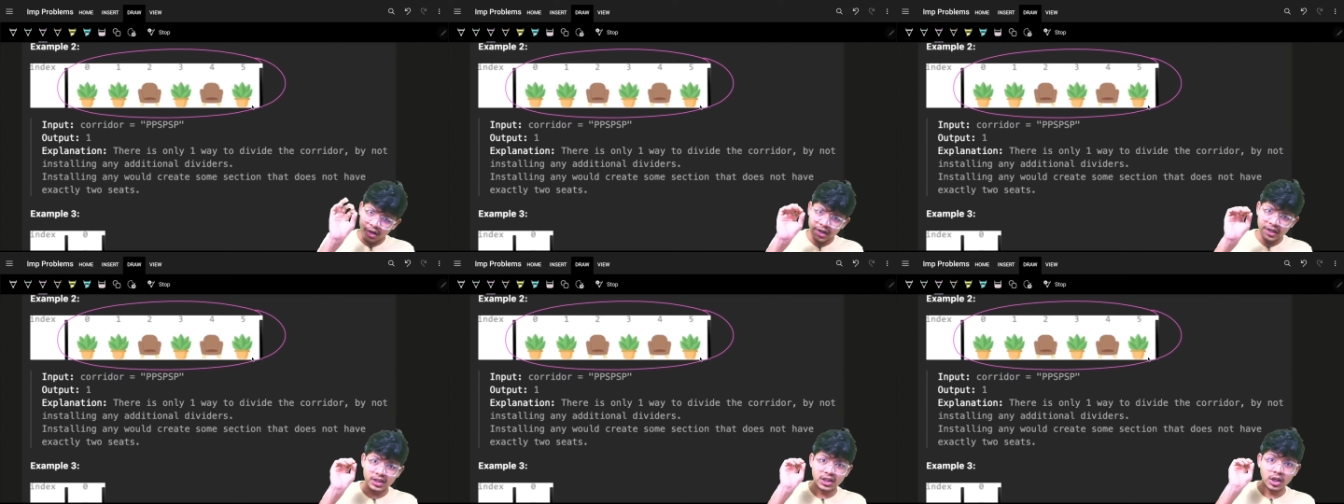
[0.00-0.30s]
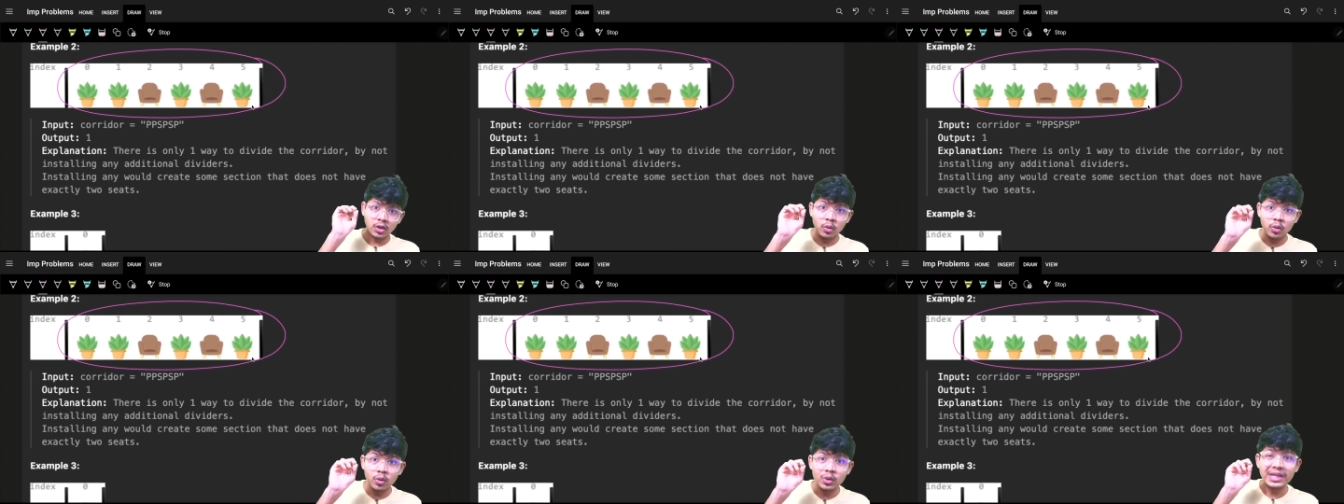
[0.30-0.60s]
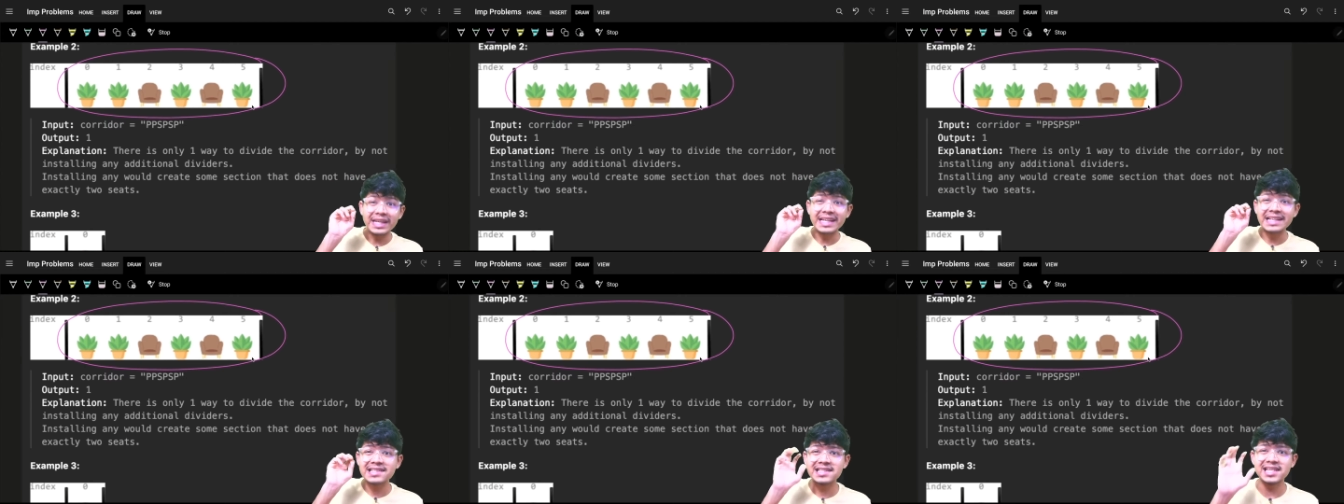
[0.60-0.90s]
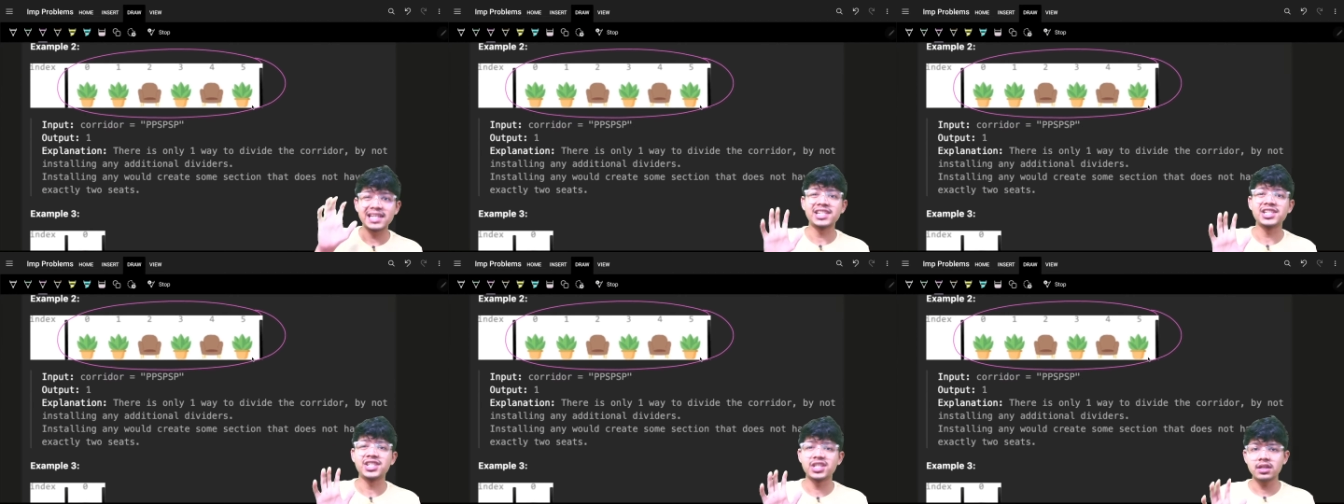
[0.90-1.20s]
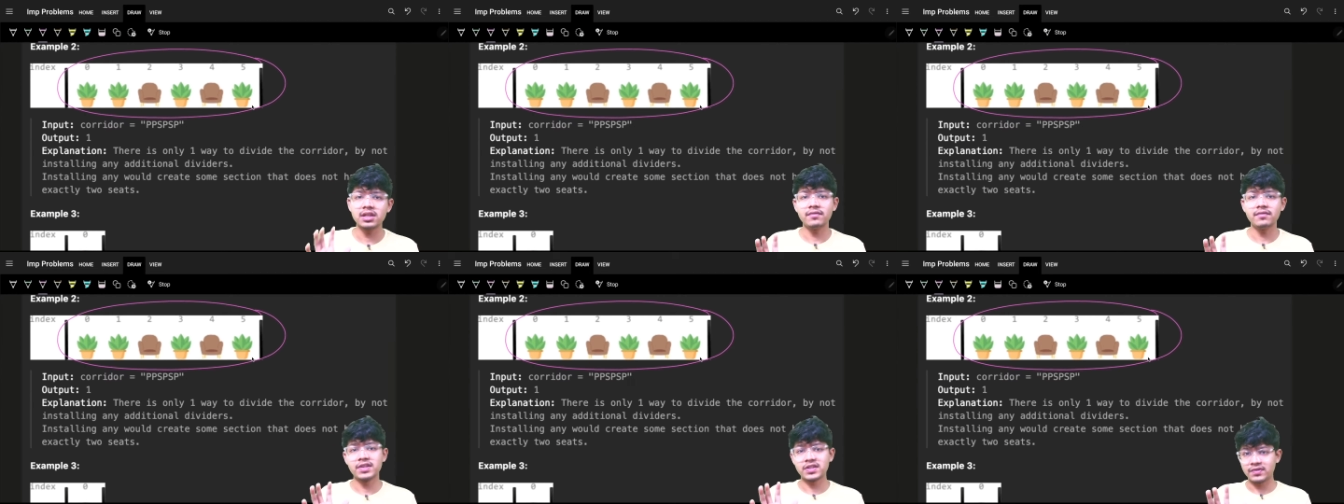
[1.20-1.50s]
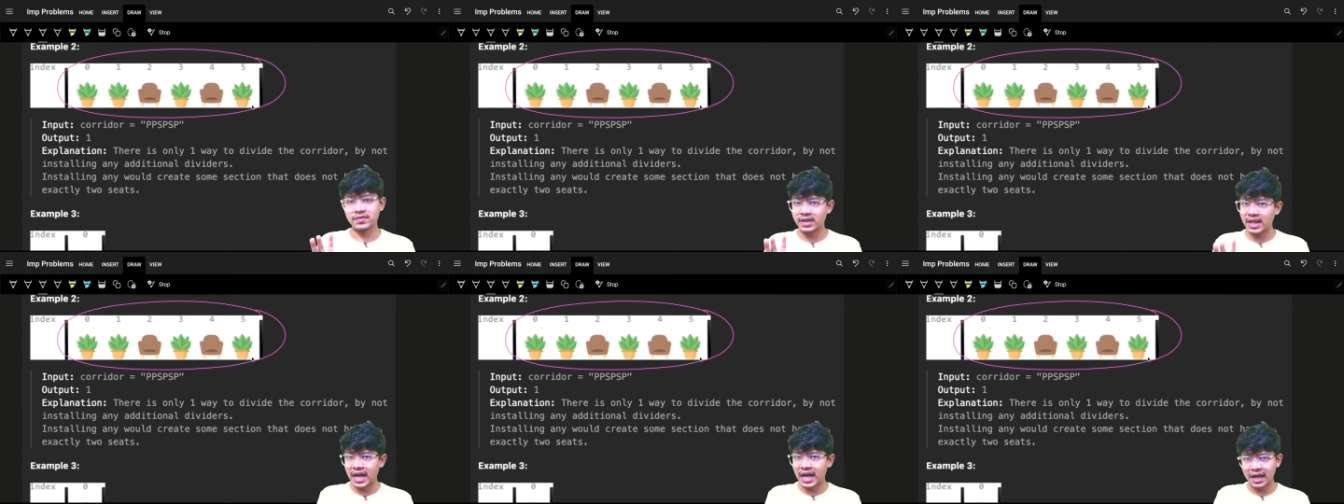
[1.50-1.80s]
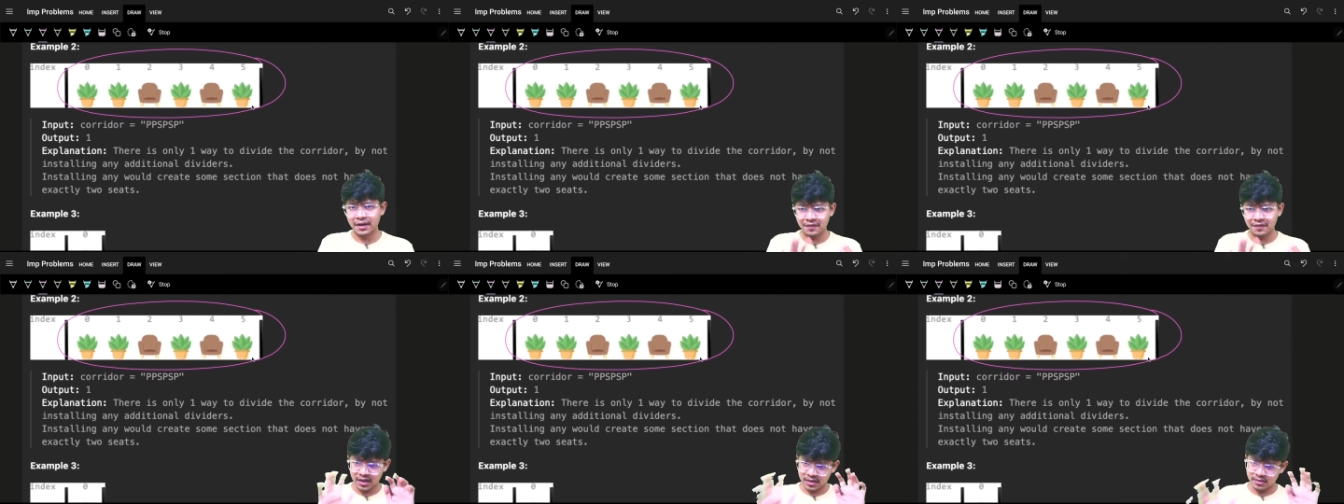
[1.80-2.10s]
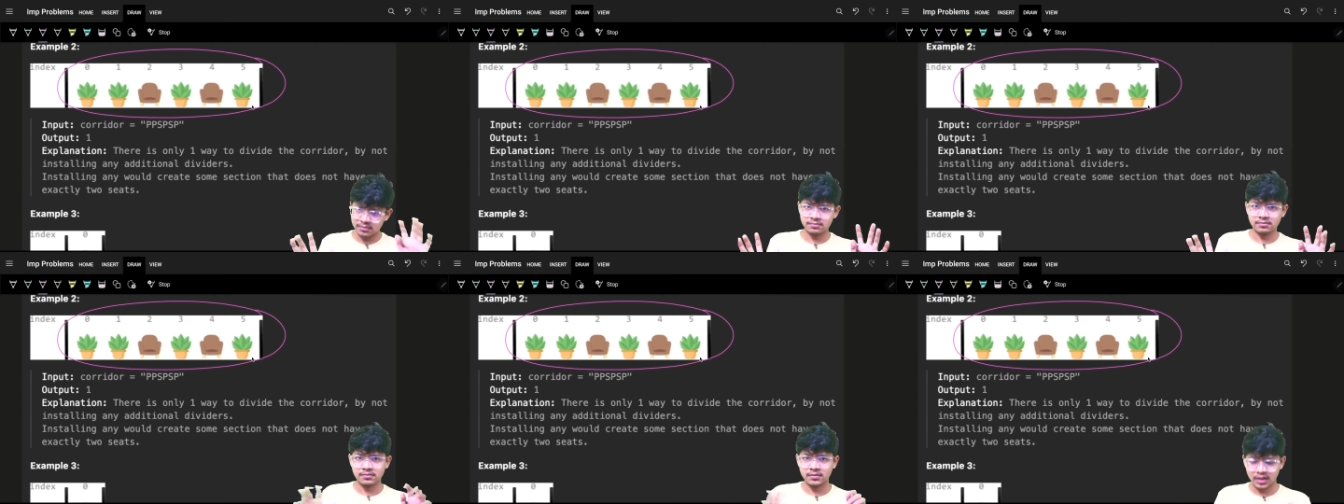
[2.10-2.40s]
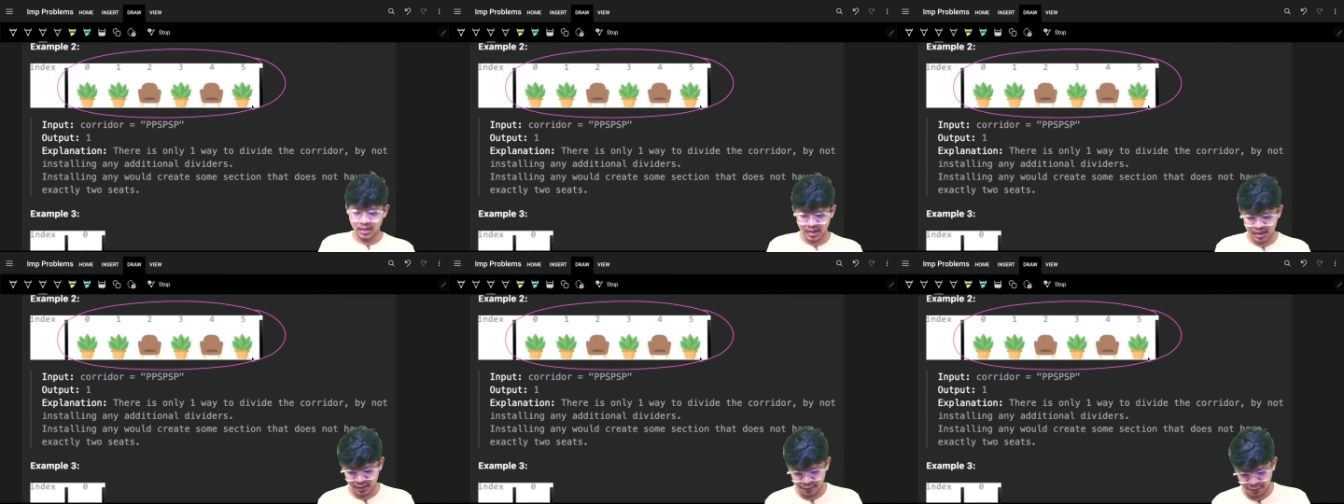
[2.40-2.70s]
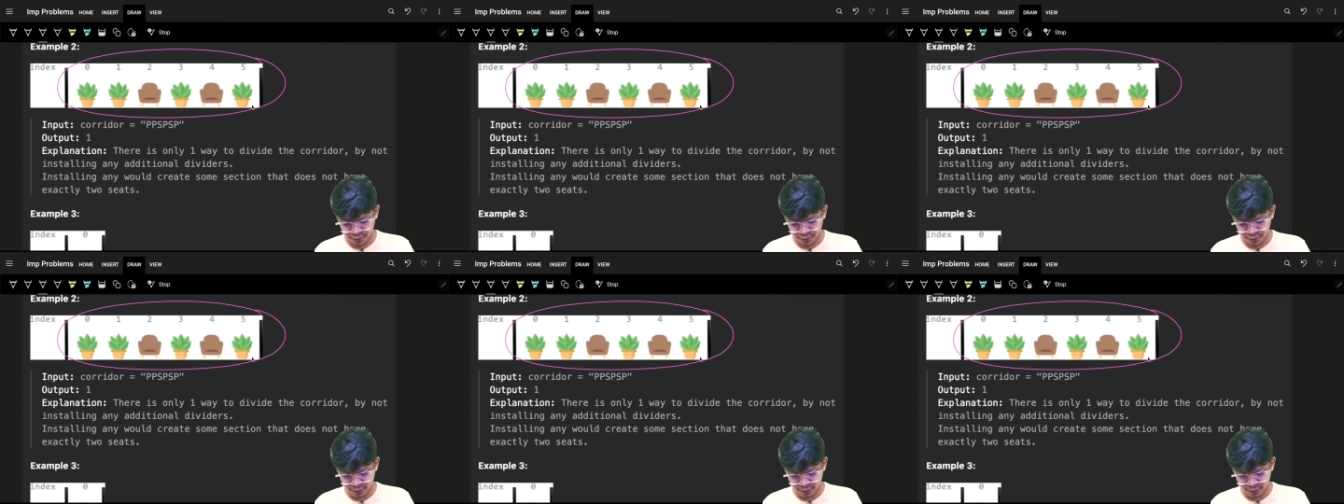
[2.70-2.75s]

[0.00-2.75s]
the only section which will have for